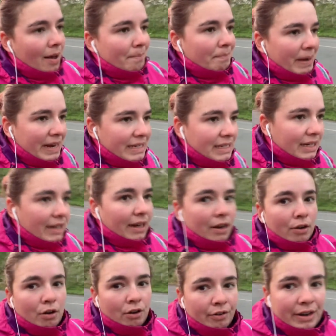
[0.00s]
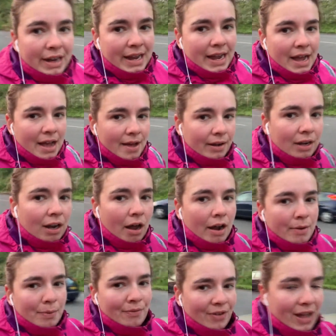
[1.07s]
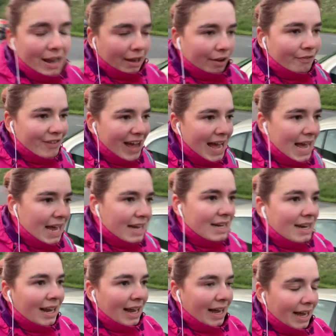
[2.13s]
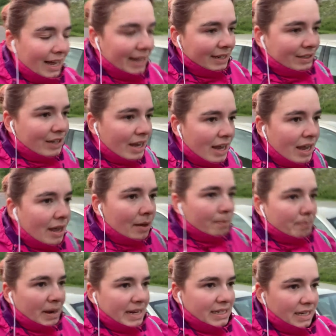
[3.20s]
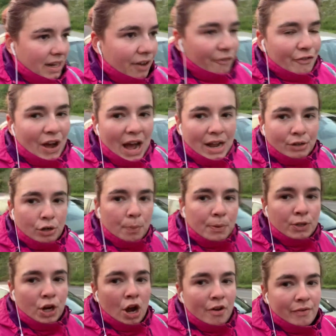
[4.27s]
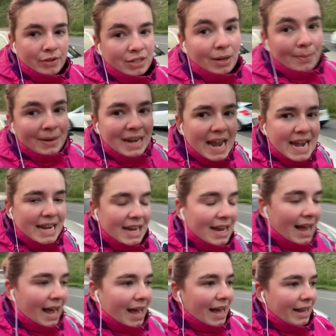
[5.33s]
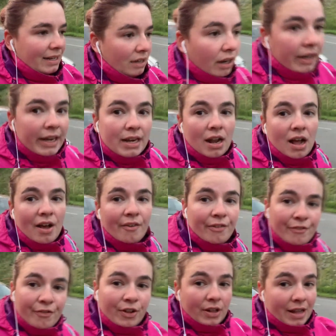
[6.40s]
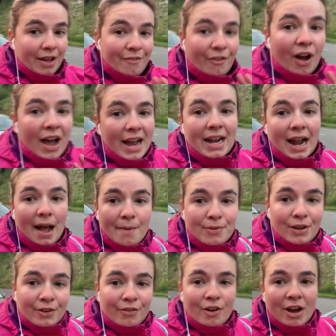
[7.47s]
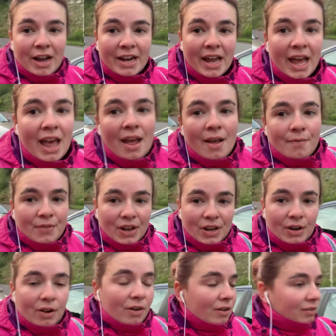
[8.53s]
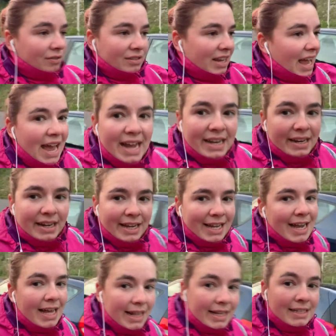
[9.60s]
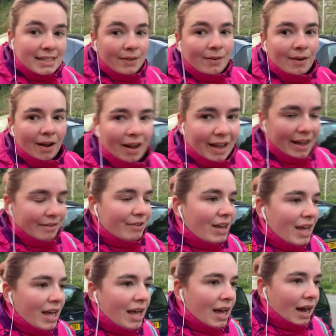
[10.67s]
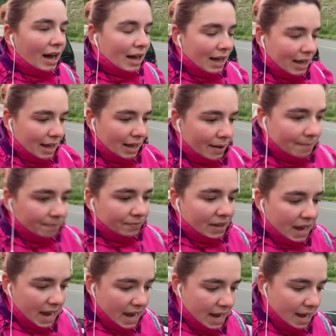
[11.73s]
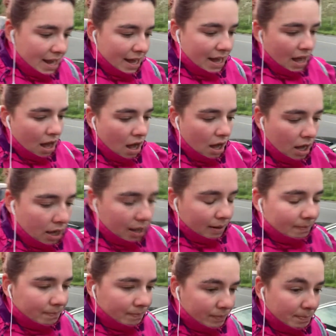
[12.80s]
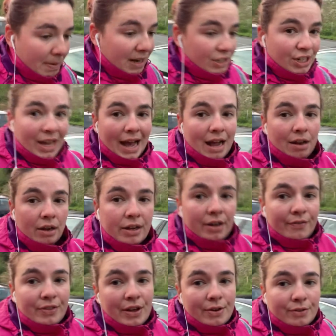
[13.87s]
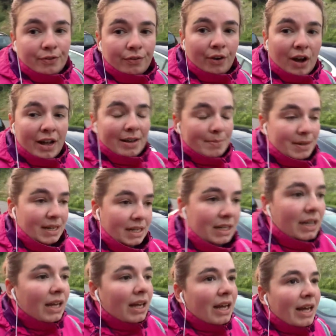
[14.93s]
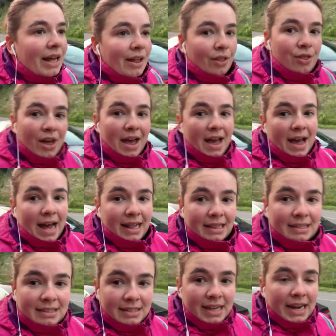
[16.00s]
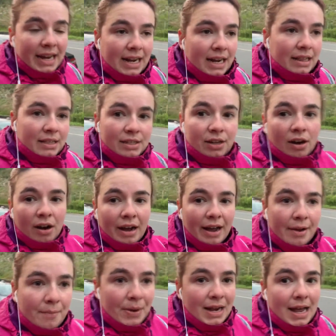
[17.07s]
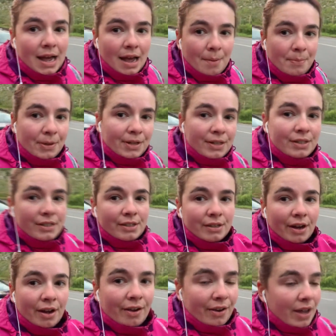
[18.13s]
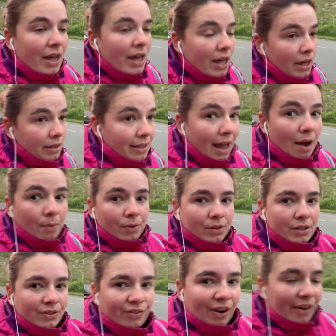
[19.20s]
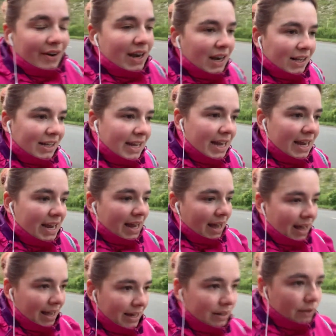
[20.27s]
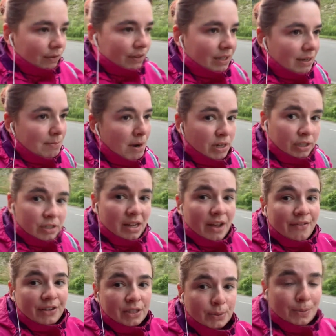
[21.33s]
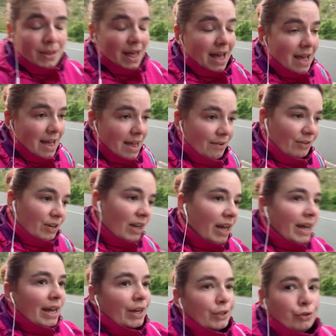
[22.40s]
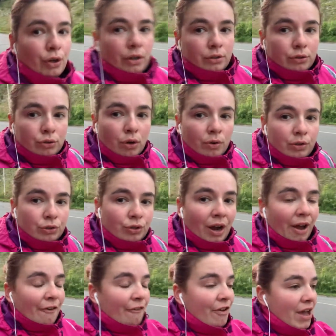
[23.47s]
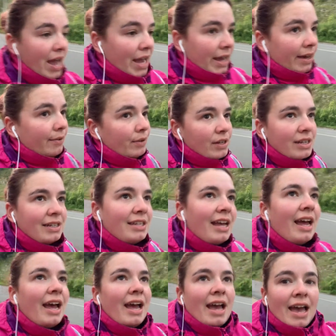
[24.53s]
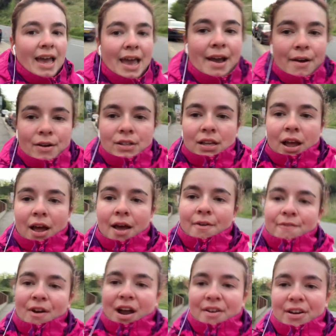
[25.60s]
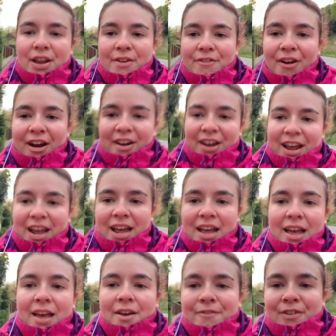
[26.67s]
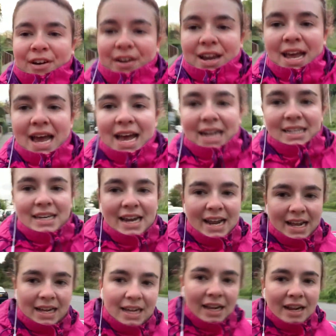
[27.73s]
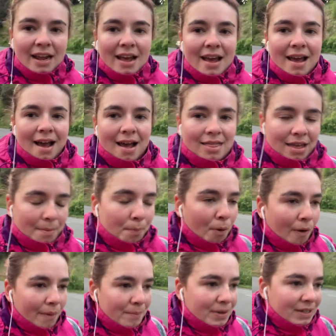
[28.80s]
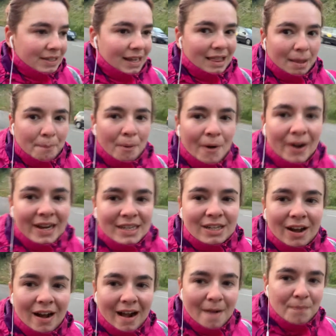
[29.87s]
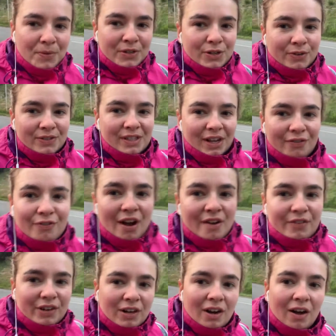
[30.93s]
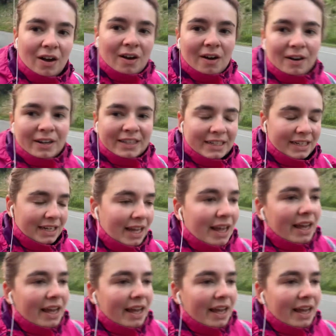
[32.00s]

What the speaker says: basically a lorry collided with like a van, and basically the fan toppled over with someone in it, and lucky enough they're fine, absolutely fine, they're not dead, they're still alive. They managed to get out. Lucky enough there was a fireman there at the scene at the time when it happened, so that was very lucky. And obviously emergency service were there and trying to control the traffic. It was very, very, very hectic at that point, because at that point in time it's obviously at 5 o'clock and